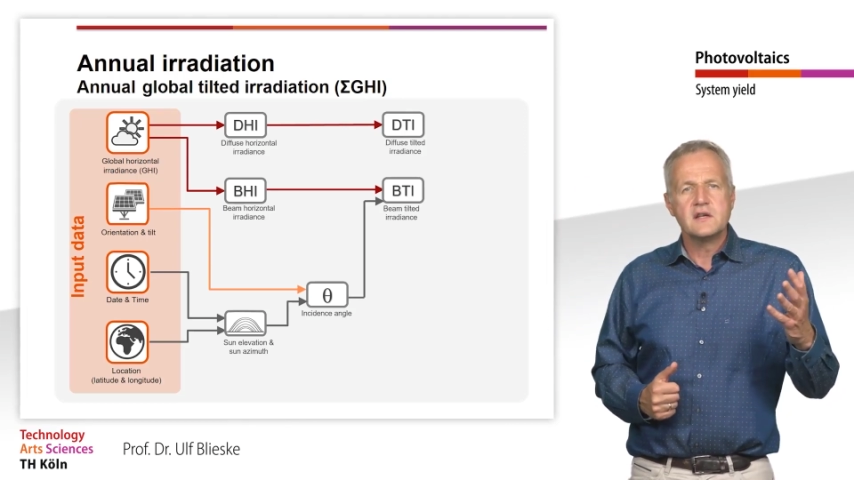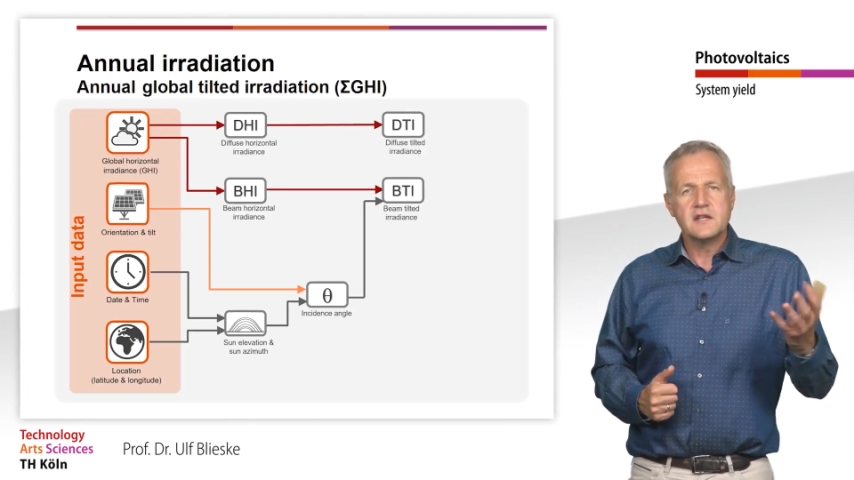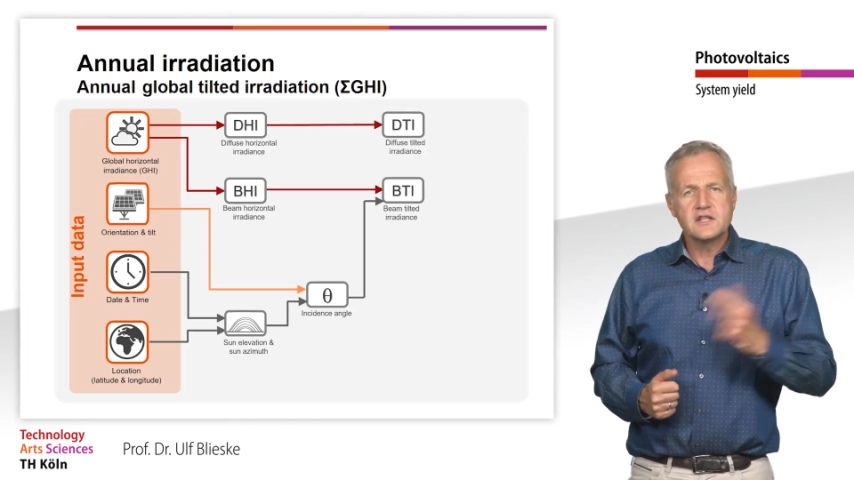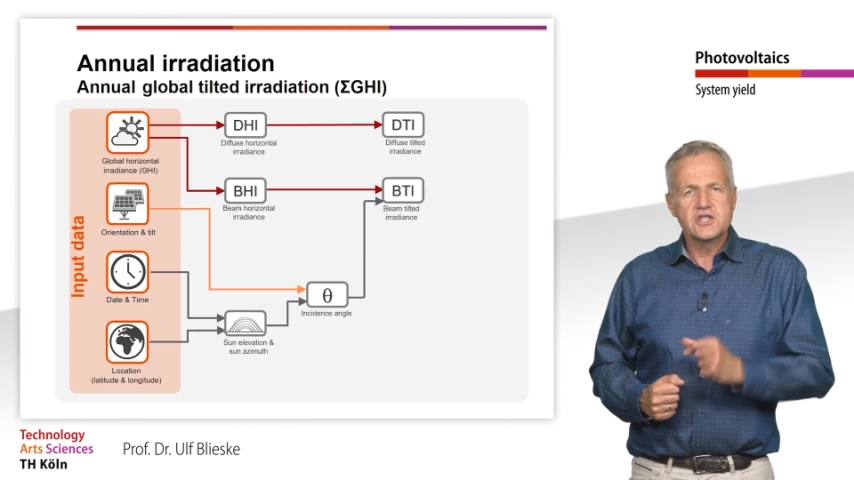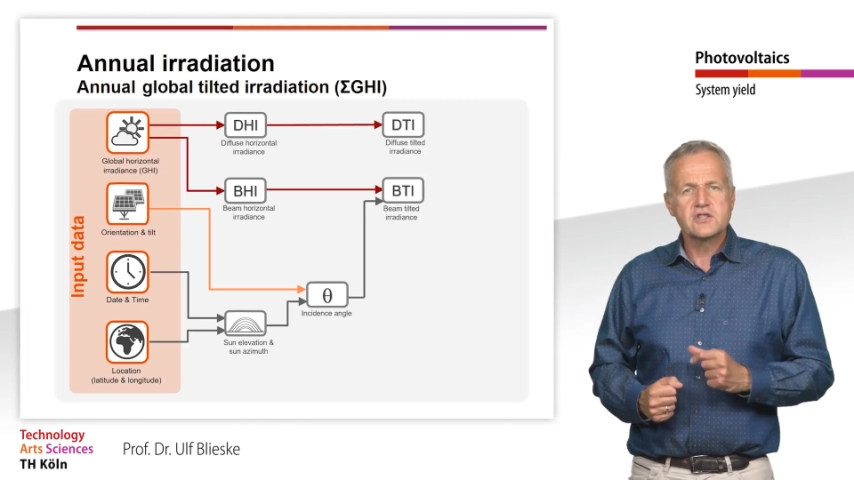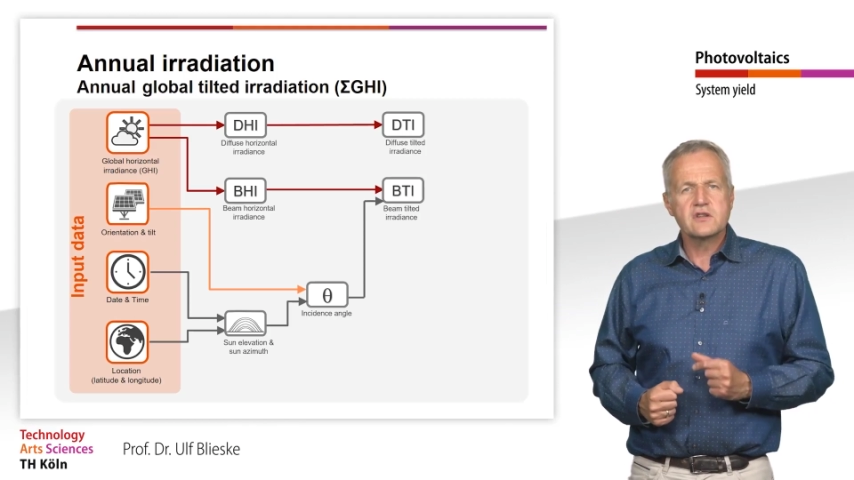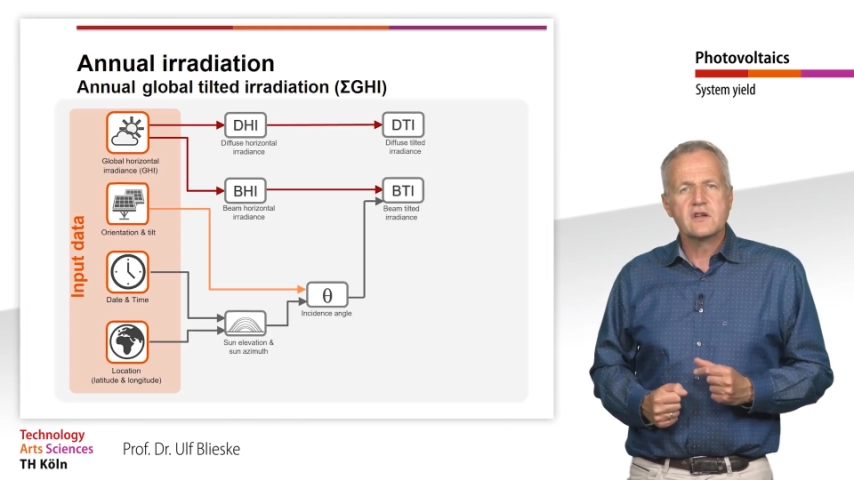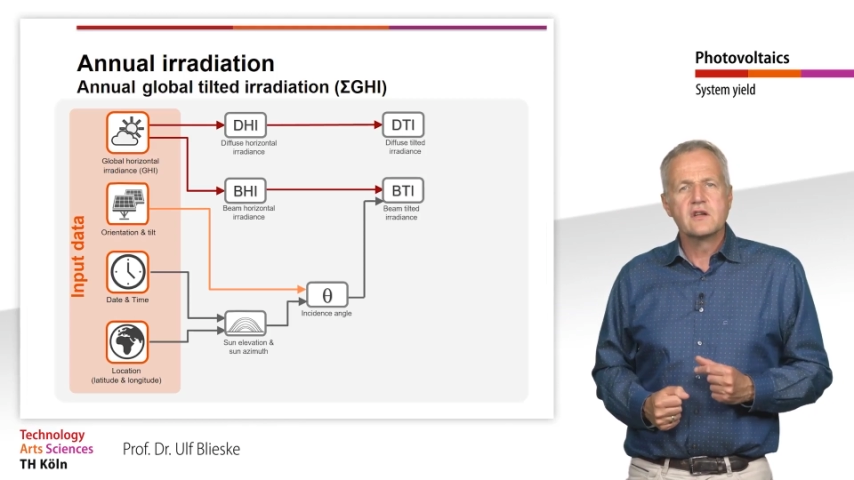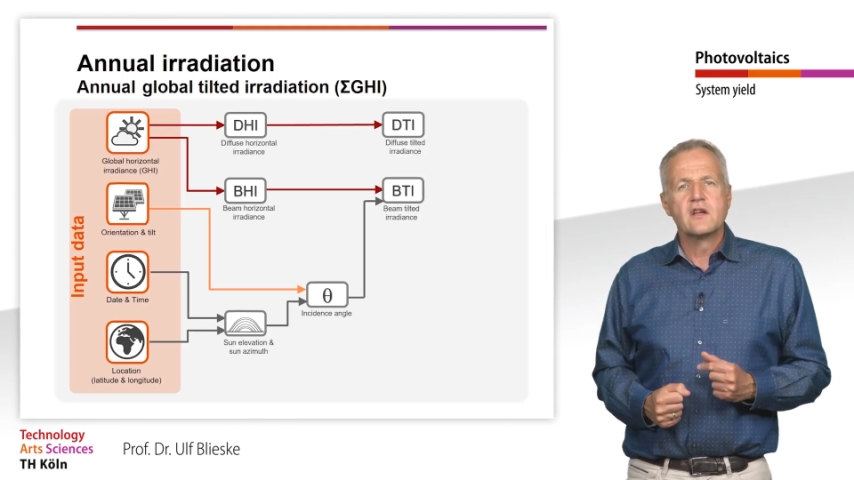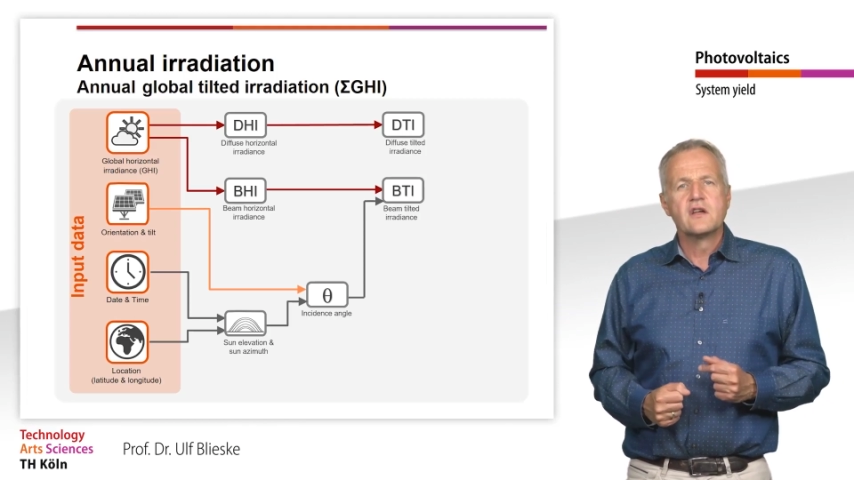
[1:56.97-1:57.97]
In addition,
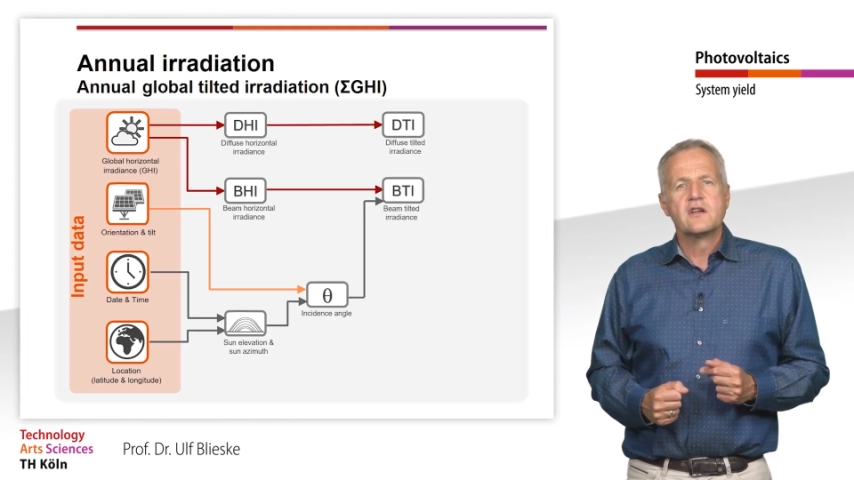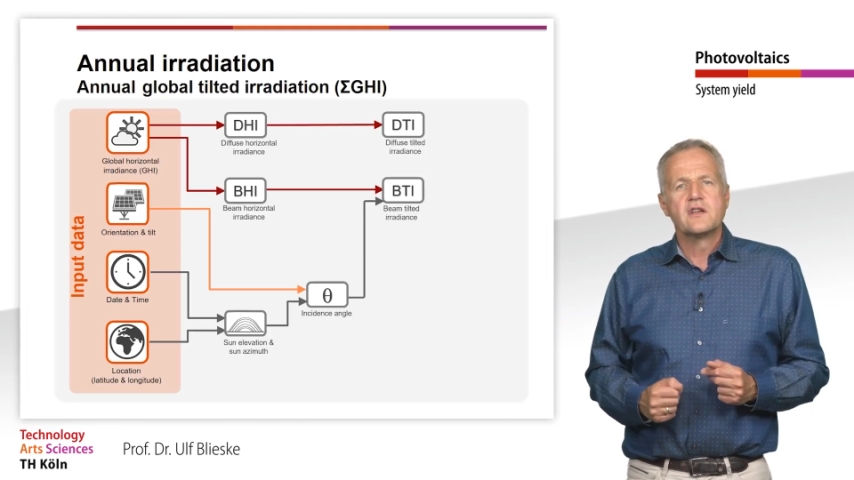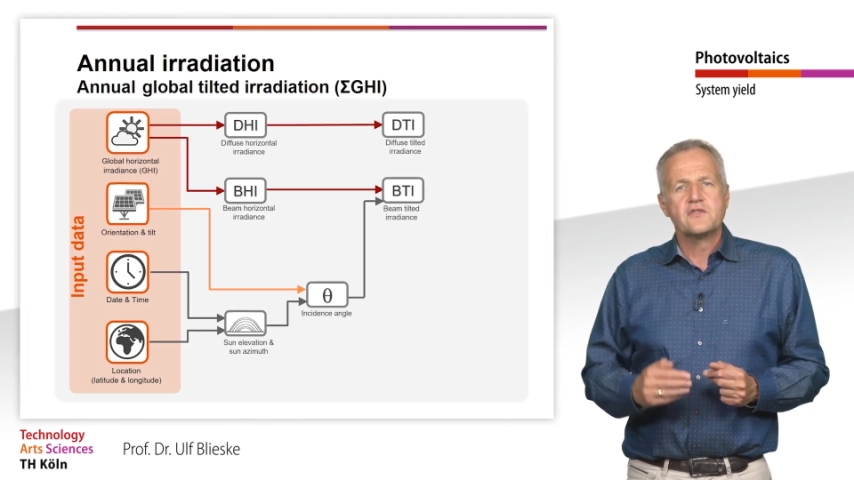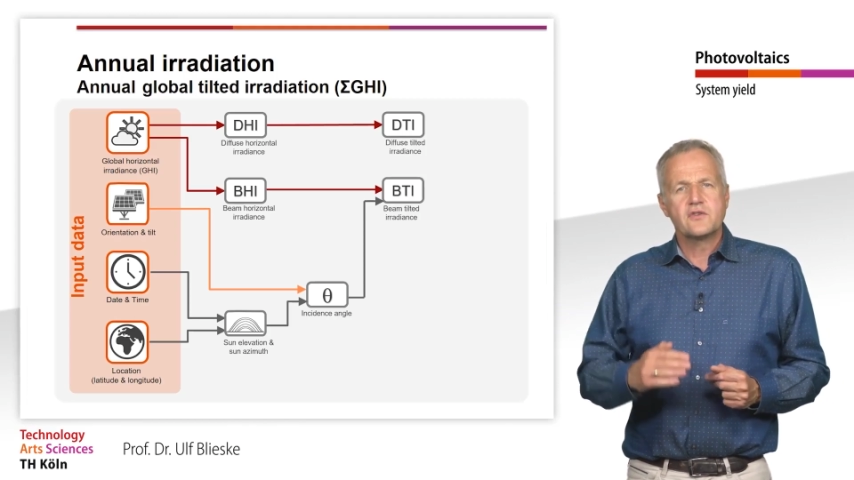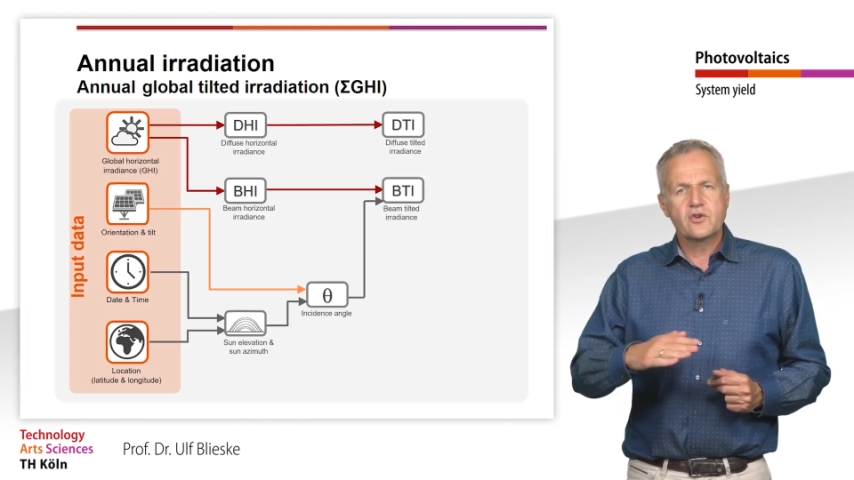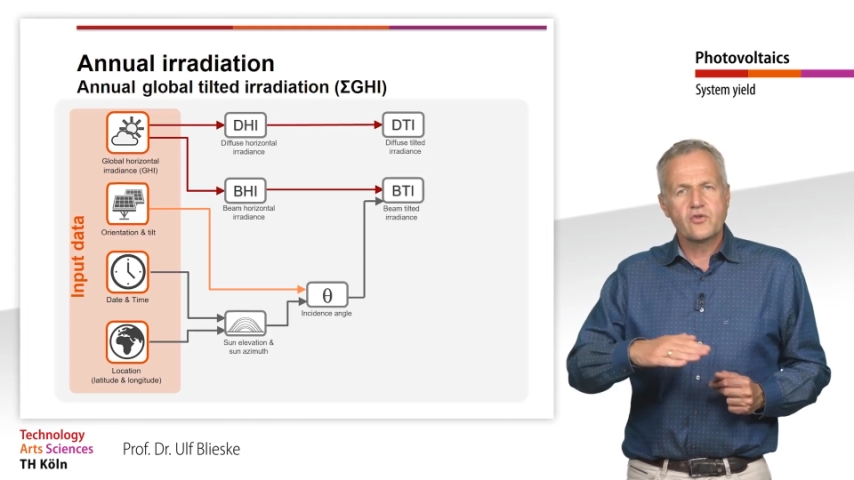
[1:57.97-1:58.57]
the